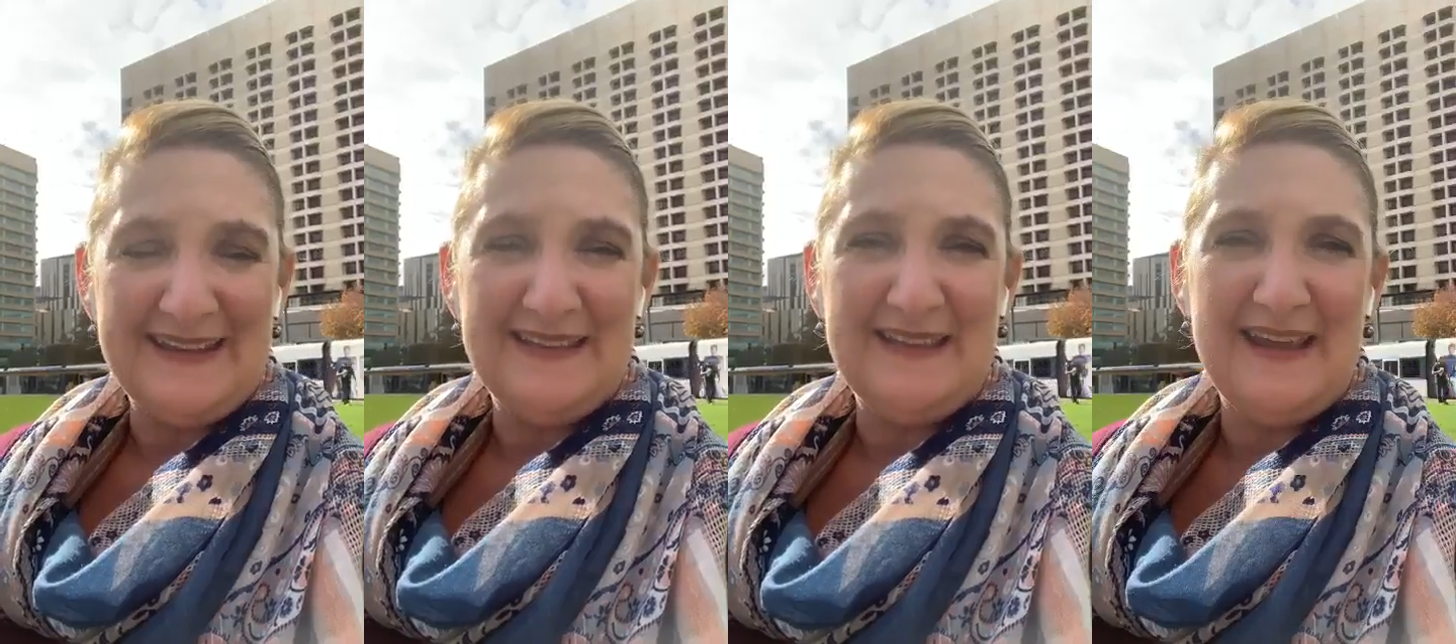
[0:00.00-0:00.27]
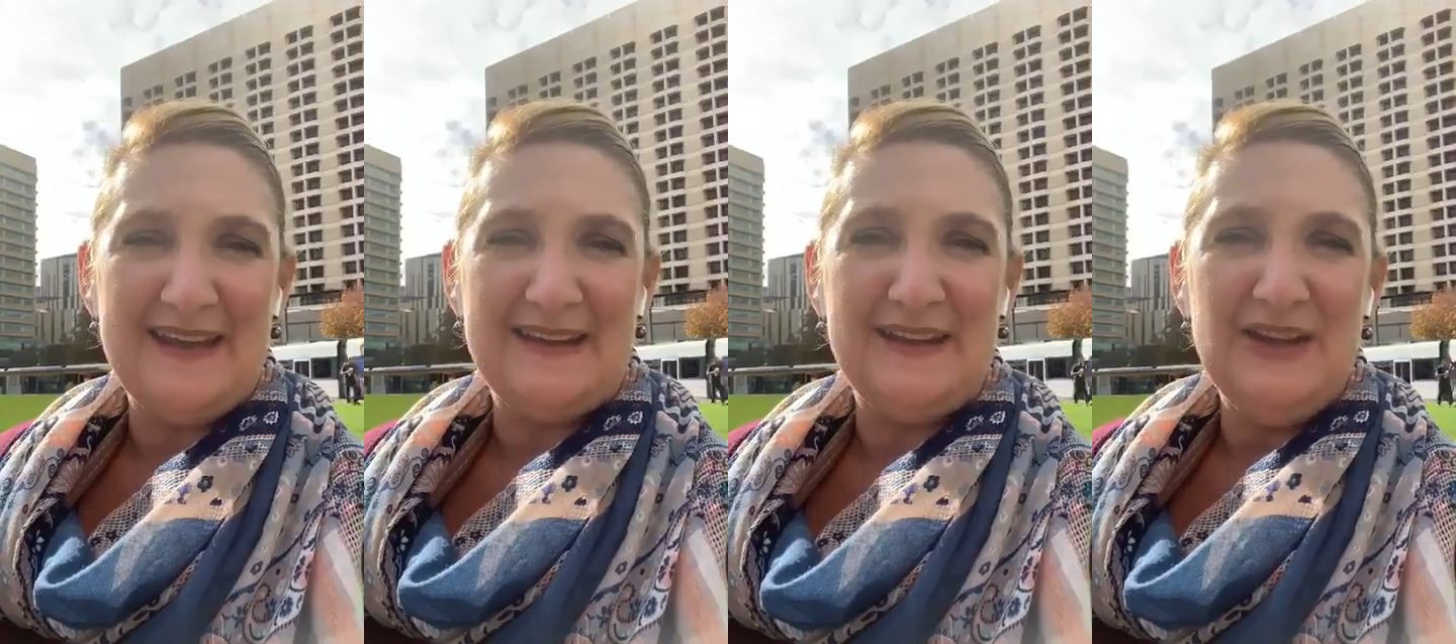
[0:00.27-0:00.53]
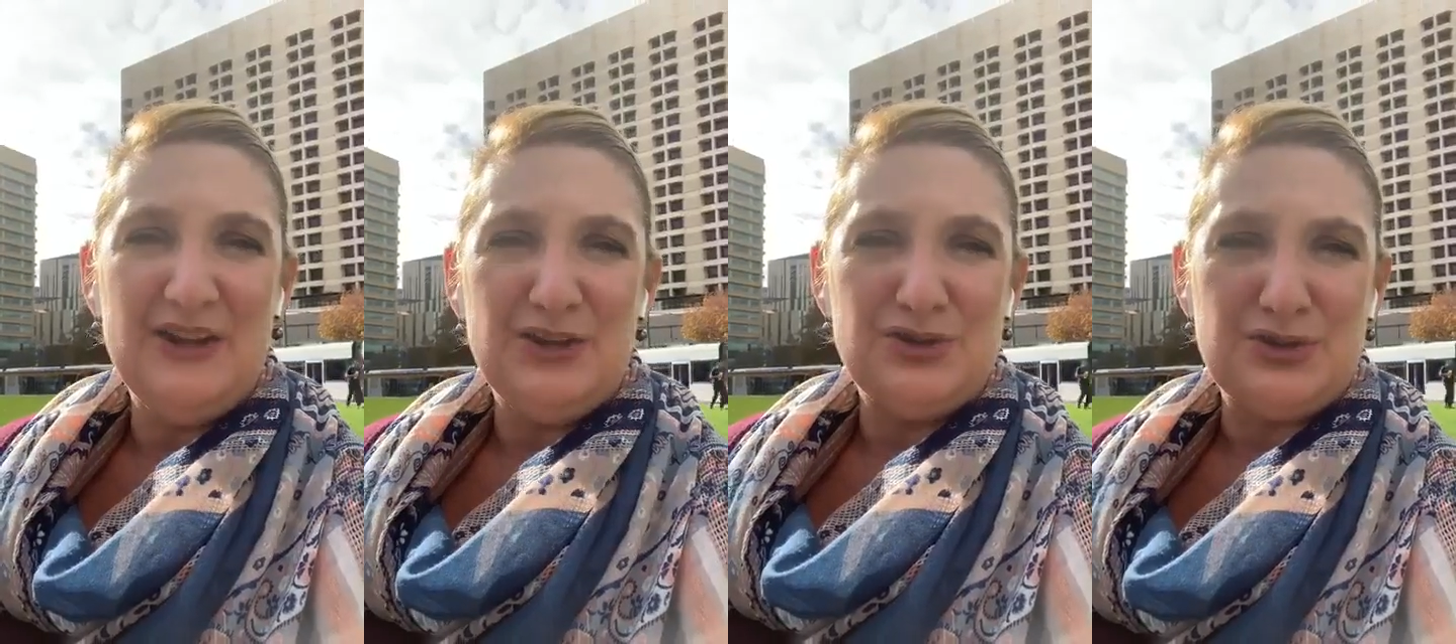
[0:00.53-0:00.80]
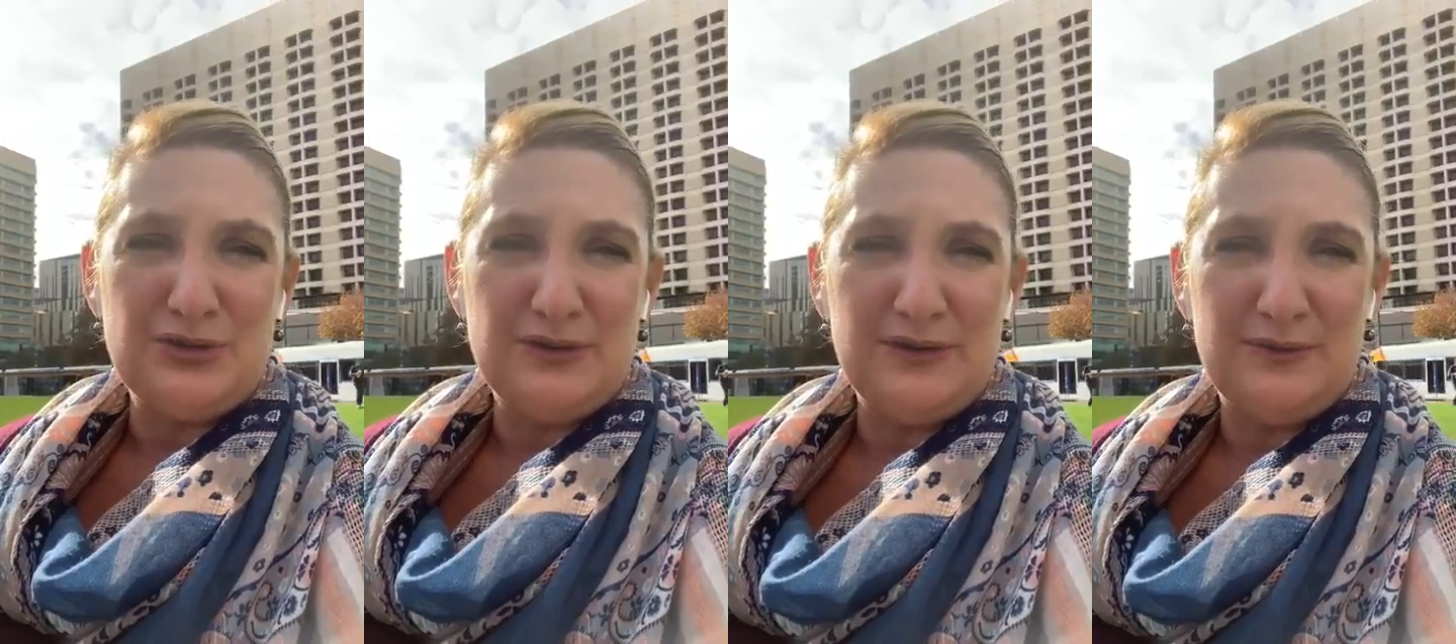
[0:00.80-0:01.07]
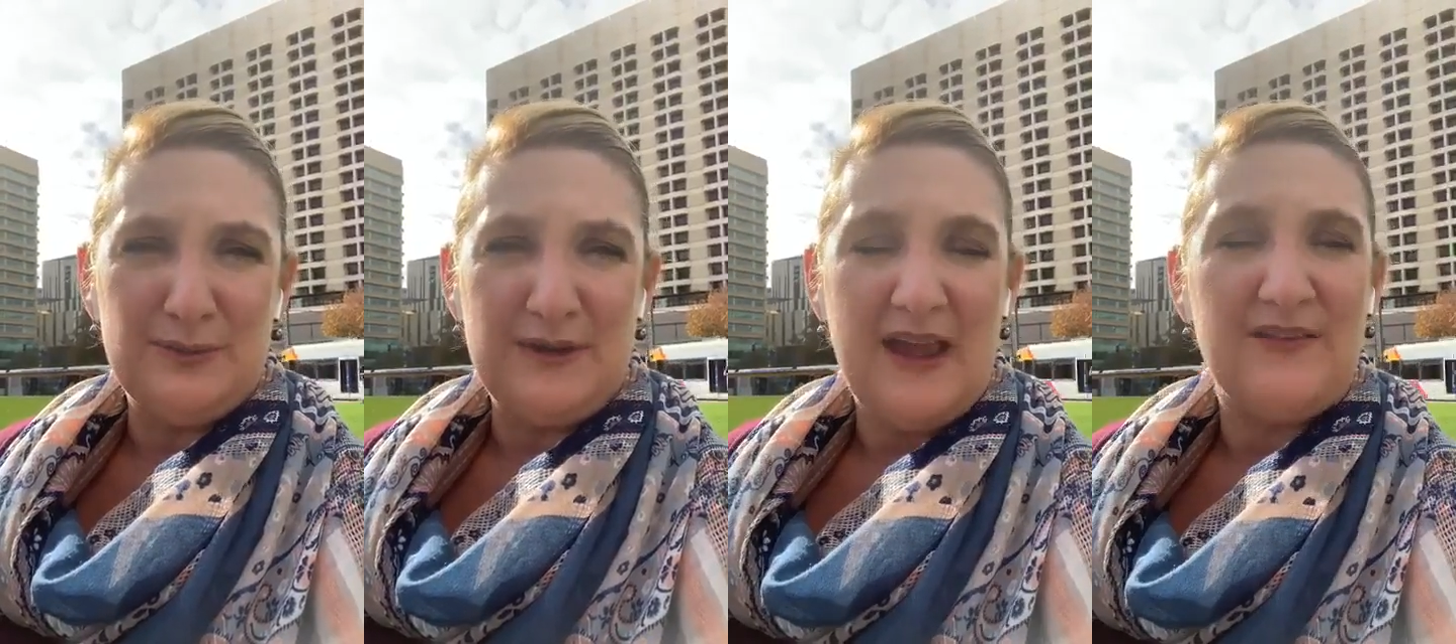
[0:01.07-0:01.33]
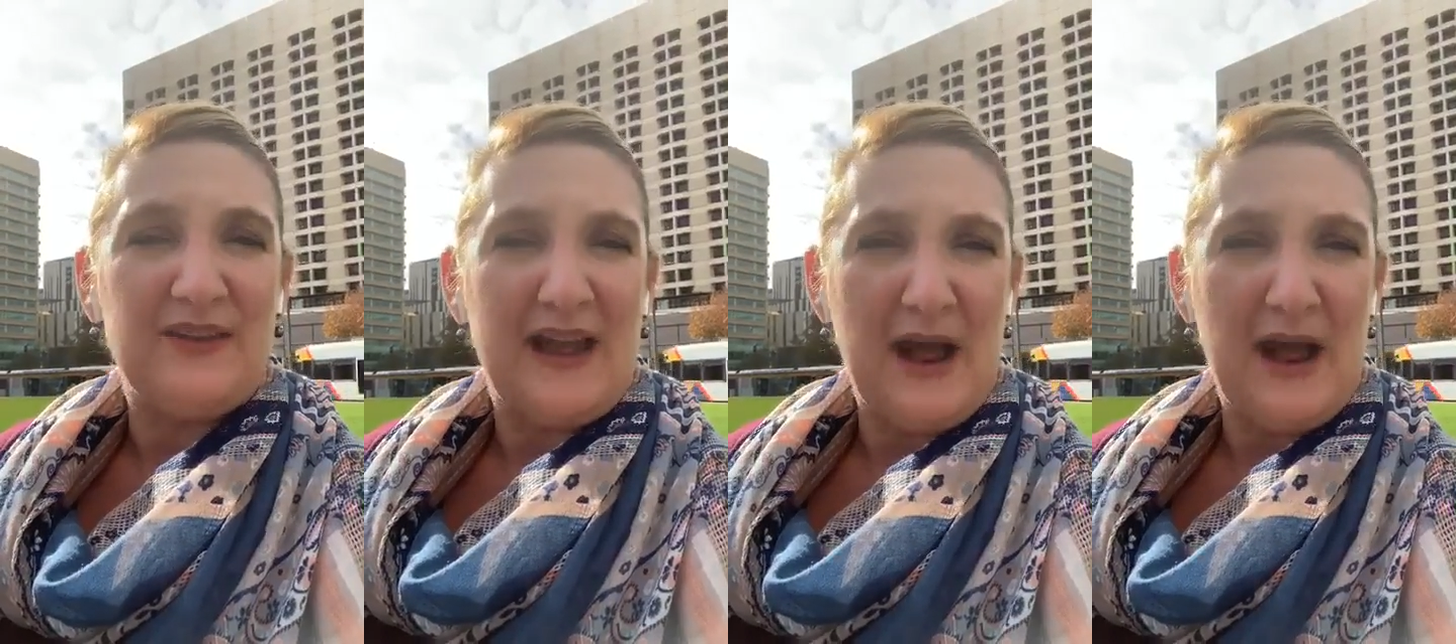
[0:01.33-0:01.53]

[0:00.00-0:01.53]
and then jurors would have a